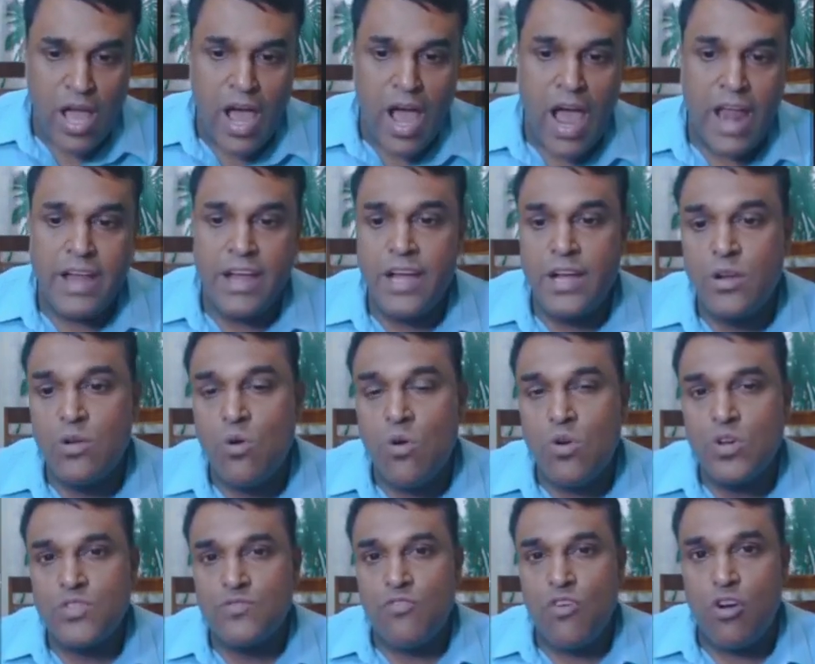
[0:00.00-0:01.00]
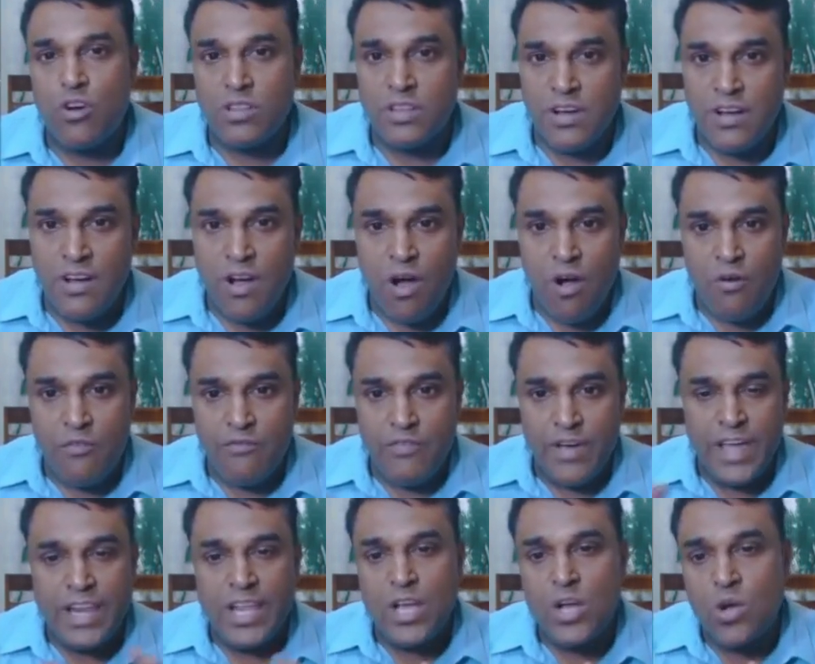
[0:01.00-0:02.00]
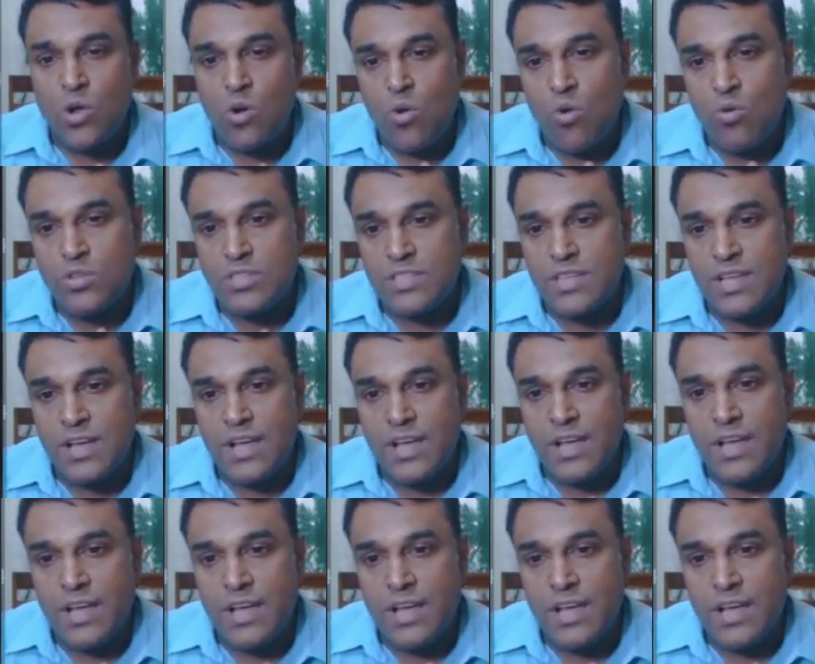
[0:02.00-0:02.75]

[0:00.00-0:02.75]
and it goes for the very close,